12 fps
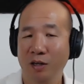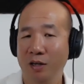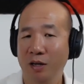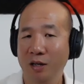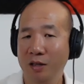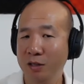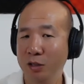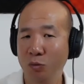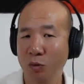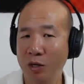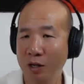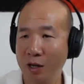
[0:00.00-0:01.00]
And this is
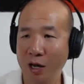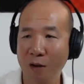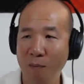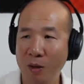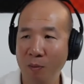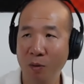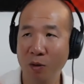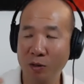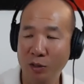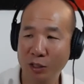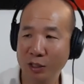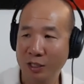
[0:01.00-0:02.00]
what a lot of people
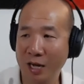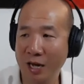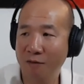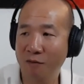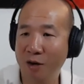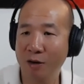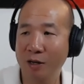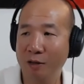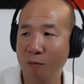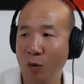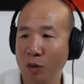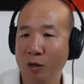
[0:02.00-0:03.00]
just at
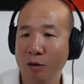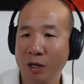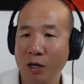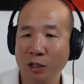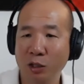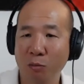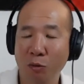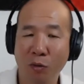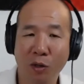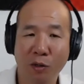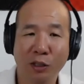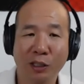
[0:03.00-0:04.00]
what they're accustomed to,
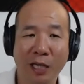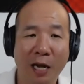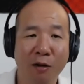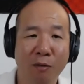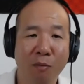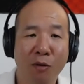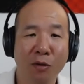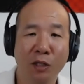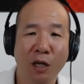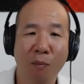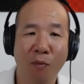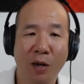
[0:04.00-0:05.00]
their standard modus
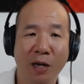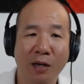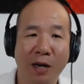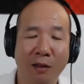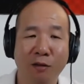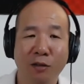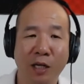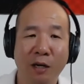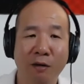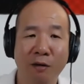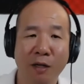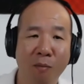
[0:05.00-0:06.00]
operandi, their
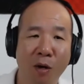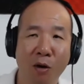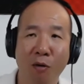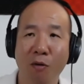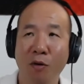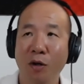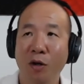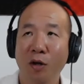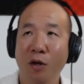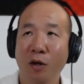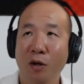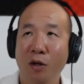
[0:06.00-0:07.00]
standard MO.
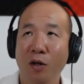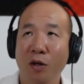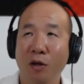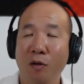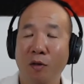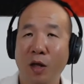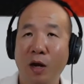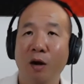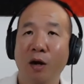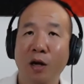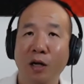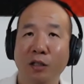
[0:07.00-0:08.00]
They're
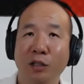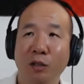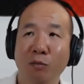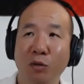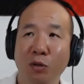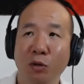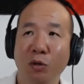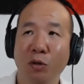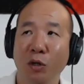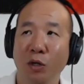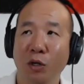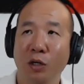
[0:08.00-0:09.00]
accustomed to,
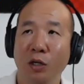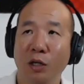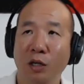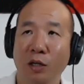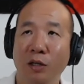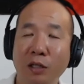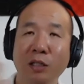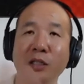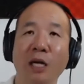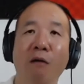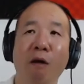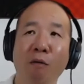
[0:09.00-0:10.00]
this is
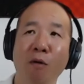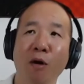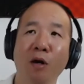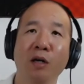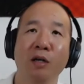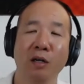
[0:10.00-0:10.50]
how I work.